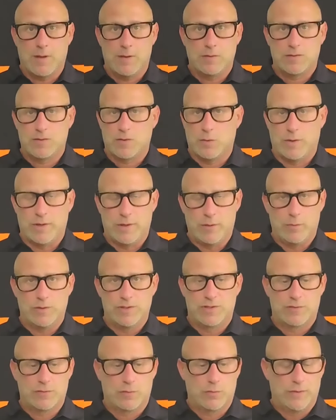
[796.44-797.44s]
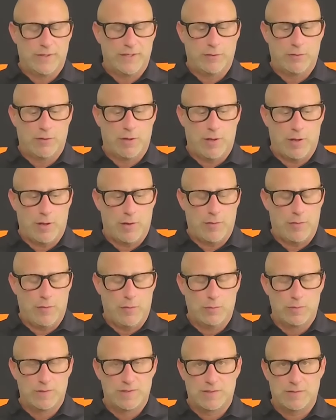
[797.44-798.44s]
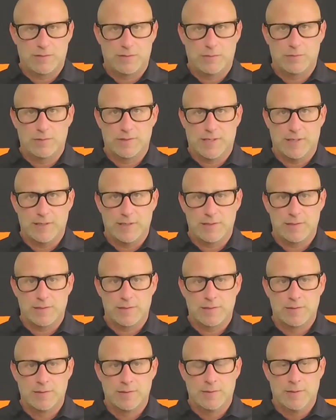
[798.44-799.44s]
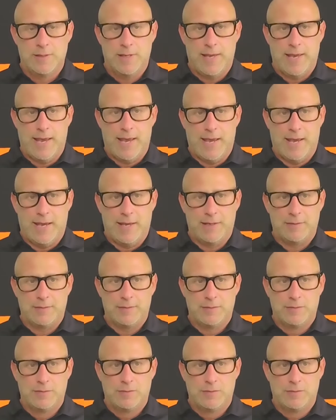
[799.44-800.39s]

so it was surreal on those cases, and